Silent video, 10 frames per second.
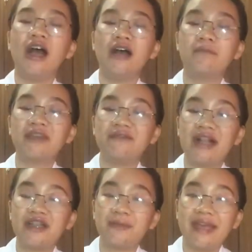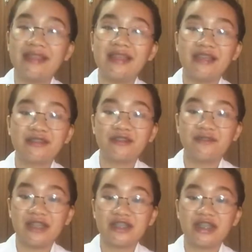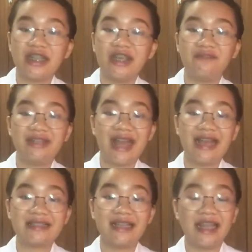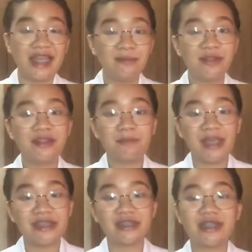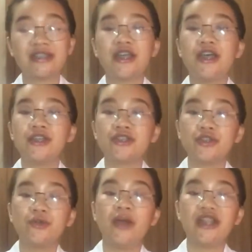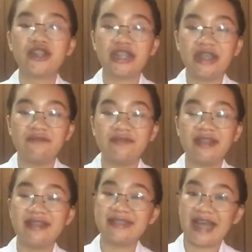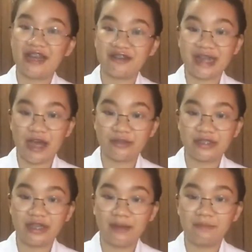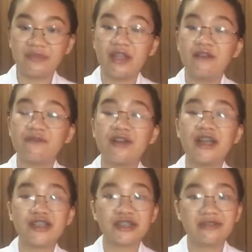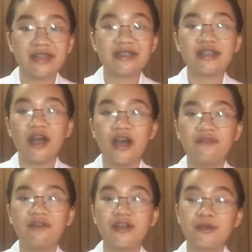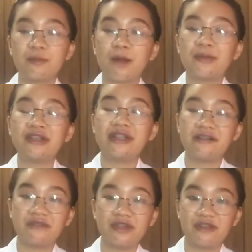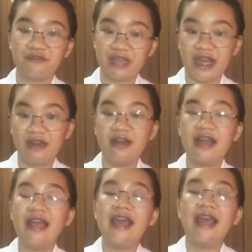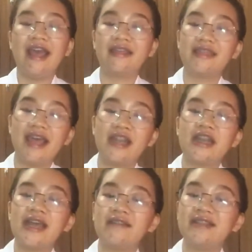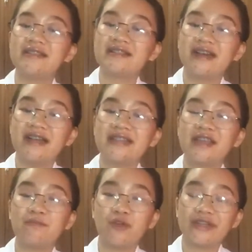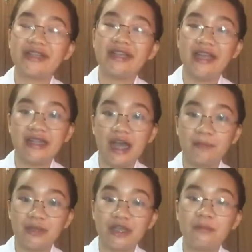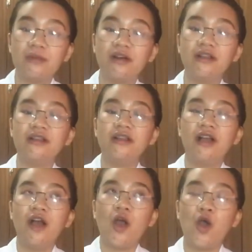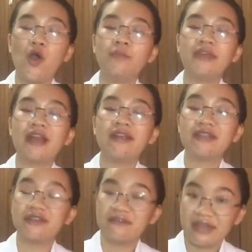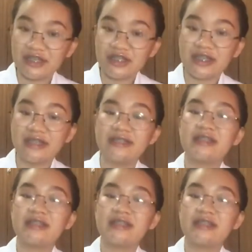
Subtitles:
evaluate the intervention if it has enabled the patient to achieve the desired outcome for assurance of the proper delivery of care. And then discuss important and applicable home care interventions